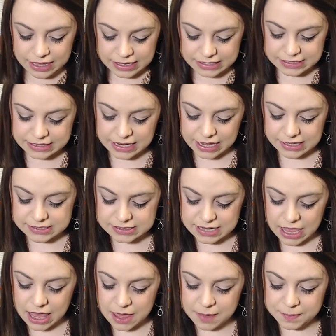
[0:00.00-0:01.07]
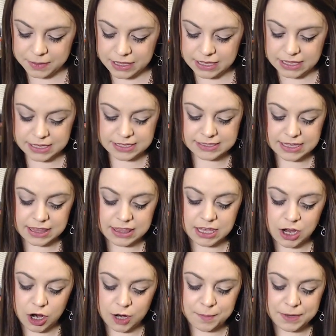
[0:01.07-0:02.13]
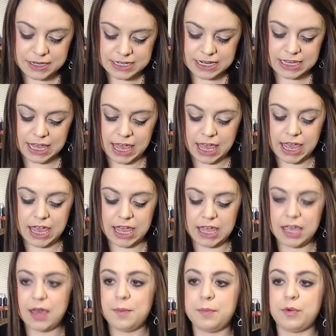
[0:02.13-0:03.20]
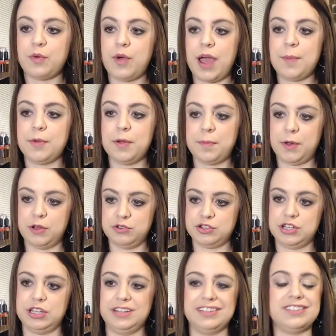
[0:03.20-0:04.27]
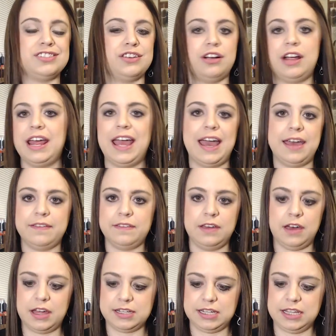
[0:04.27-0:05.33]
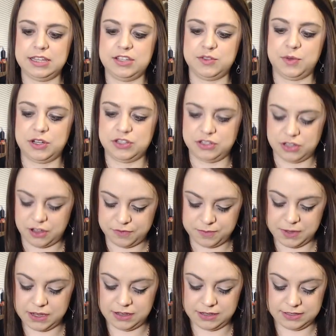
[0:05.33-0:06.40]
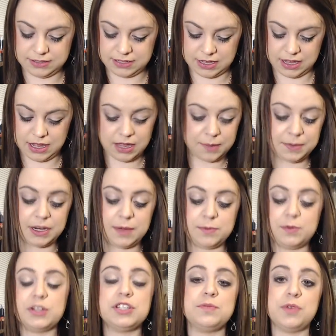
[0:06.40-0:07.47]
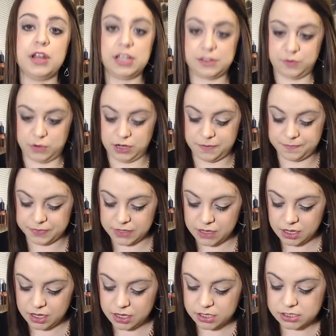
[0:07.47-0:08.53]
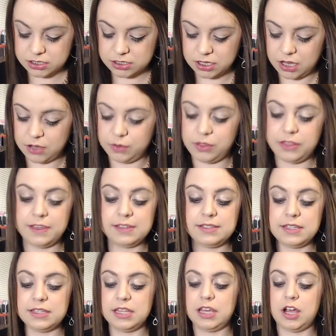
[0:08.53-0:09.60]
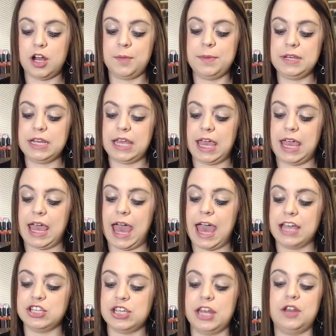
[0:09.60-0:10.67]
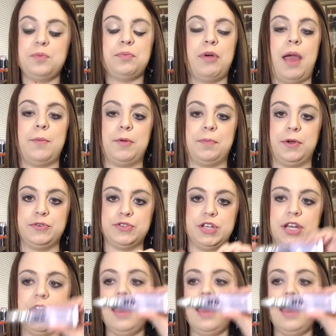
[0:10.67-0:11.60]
Next up is the Urban Decay Primer Potion. Sorry, I have got to get these swatches off because I'm going to keep swatching product for you. So this is the Urban Decay Eyeshadow Primer Potion.